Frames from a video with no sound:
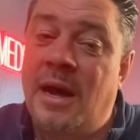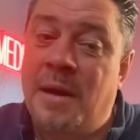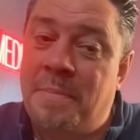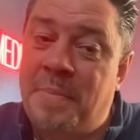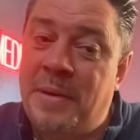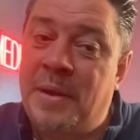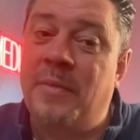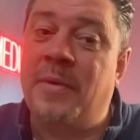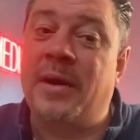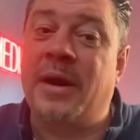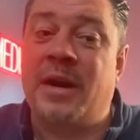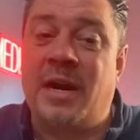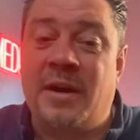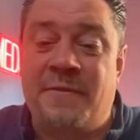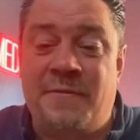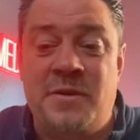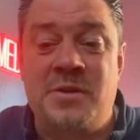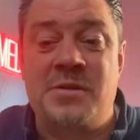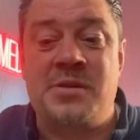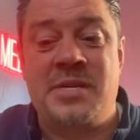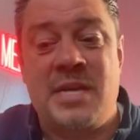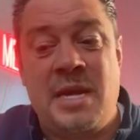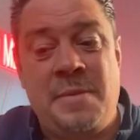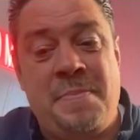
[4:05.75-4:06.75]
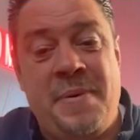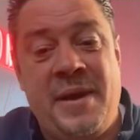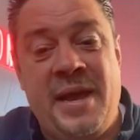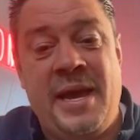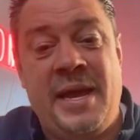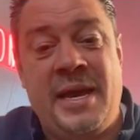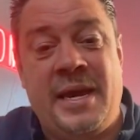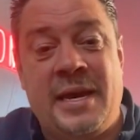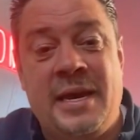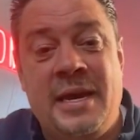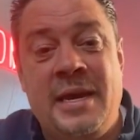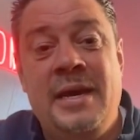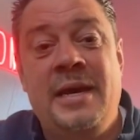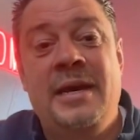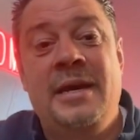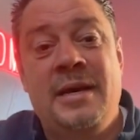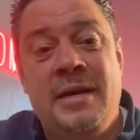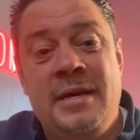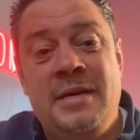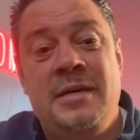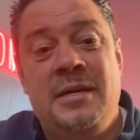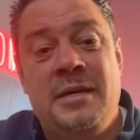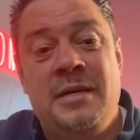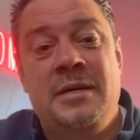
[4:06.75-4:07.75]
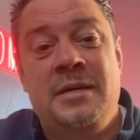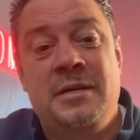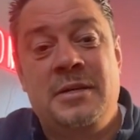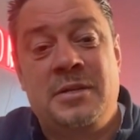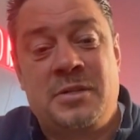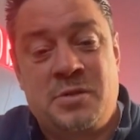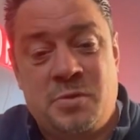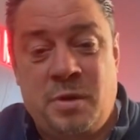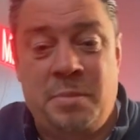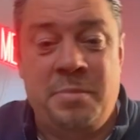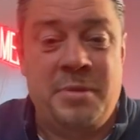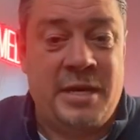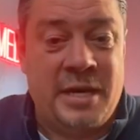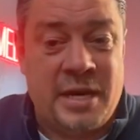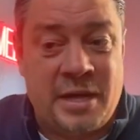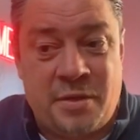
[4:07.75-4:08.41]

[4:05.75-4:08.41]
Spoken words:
beware, if you see pink, swim the other